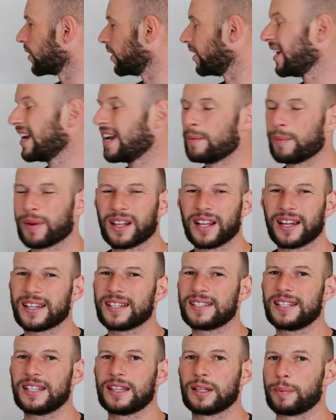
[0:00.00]
good. But like
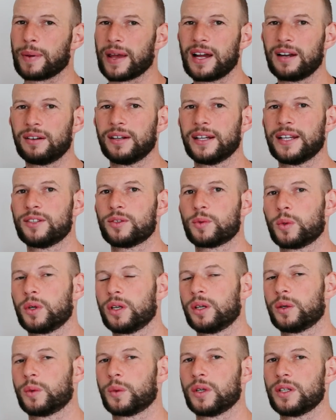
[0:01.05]
I said, the power readings
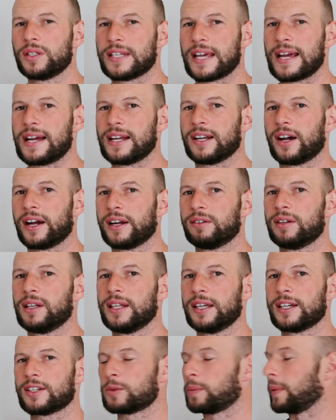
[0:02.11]
were, were down. I
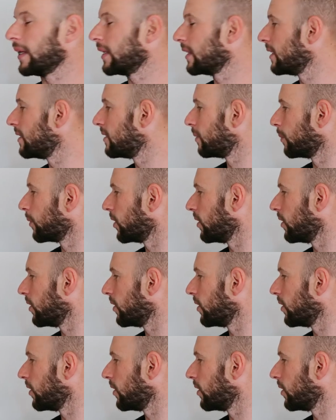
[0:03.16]
really expected some